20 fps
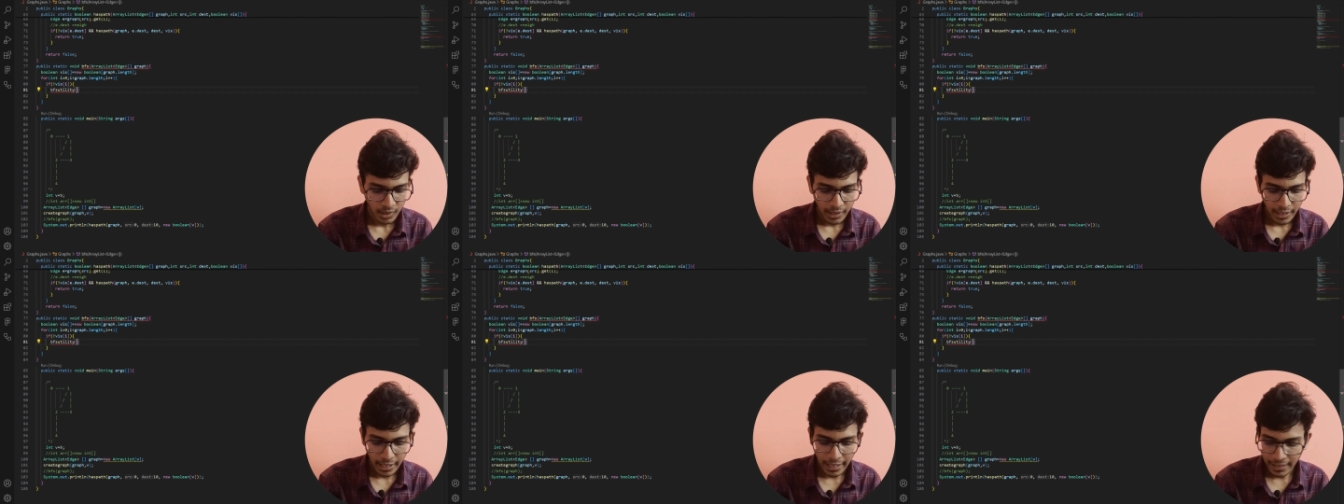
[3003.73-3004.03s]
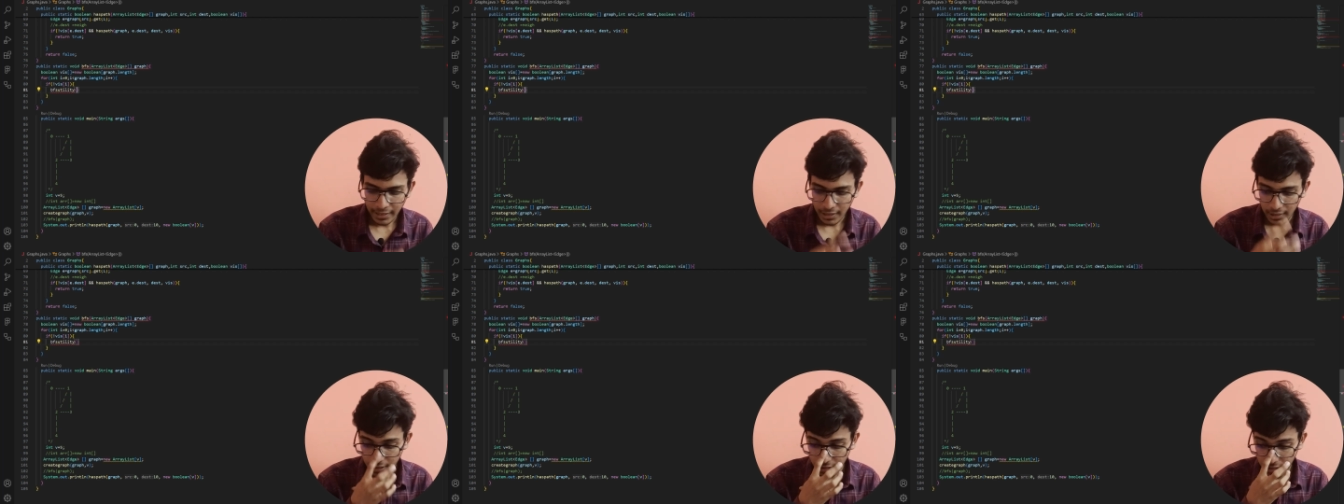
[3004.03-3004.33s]

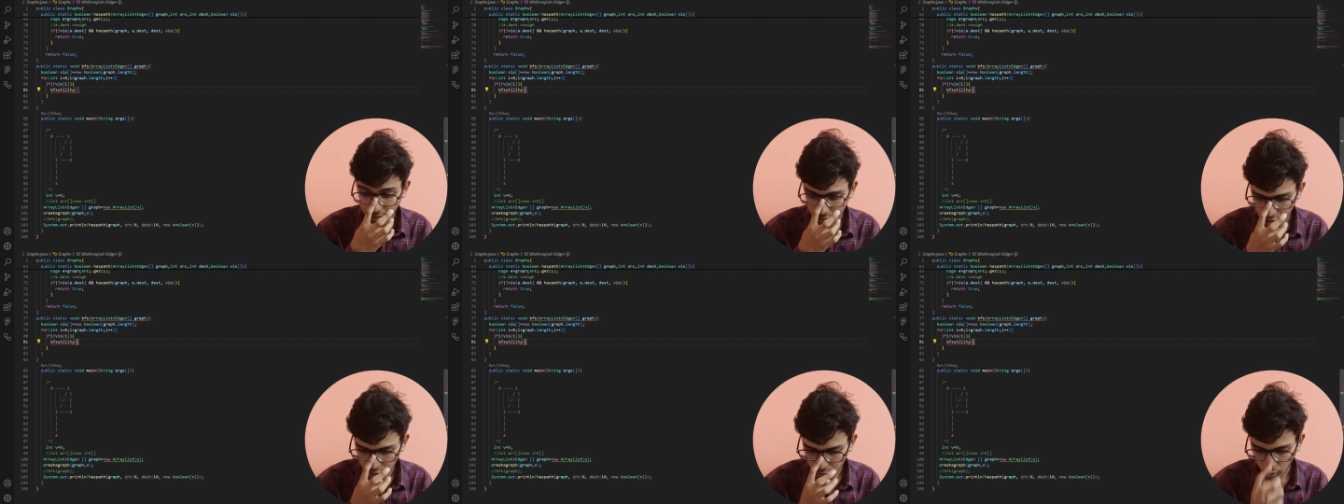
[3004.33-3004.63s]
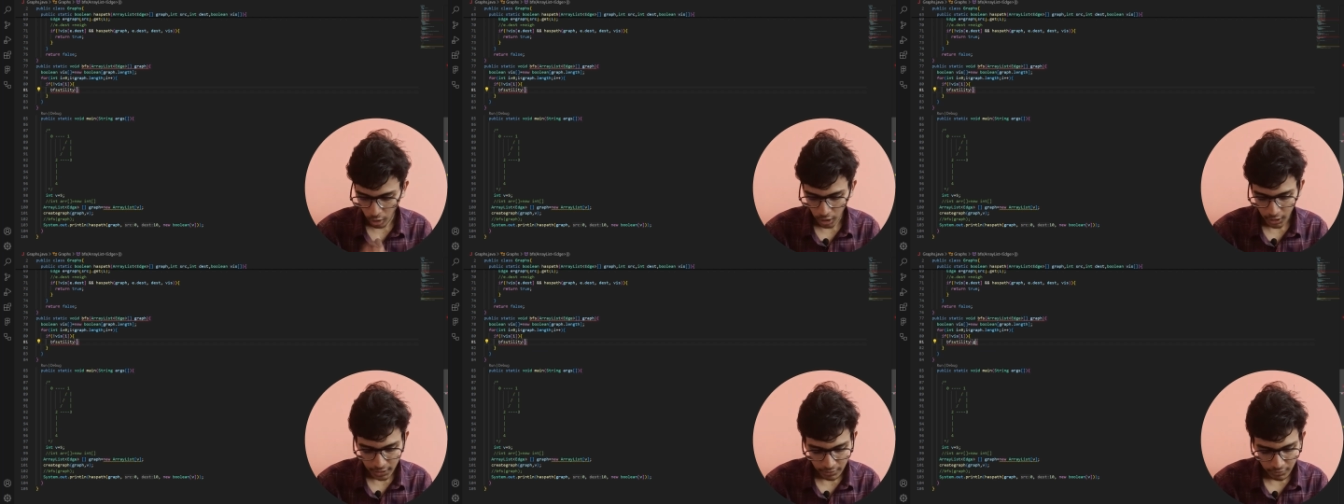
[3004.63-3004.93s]
and in this
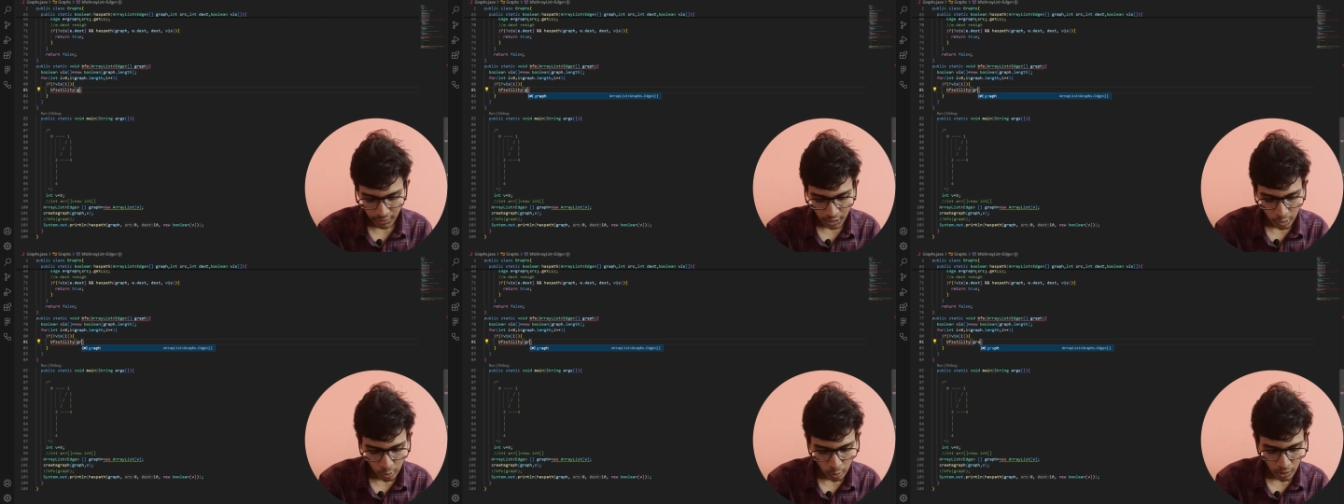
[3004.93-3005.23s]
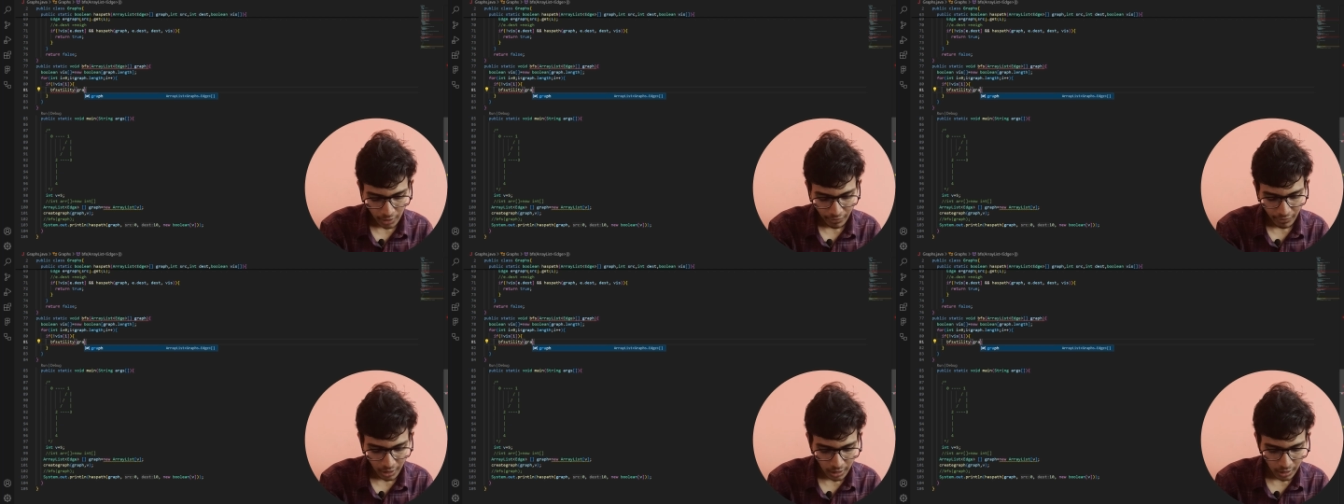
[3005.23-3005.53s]
what I will do,
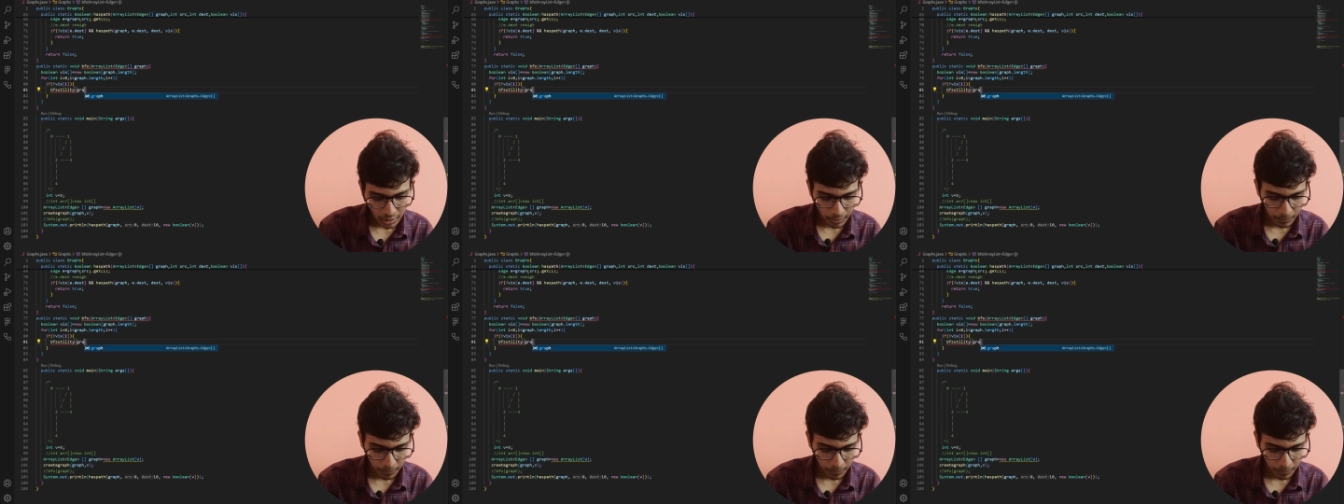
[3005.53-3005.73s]
I will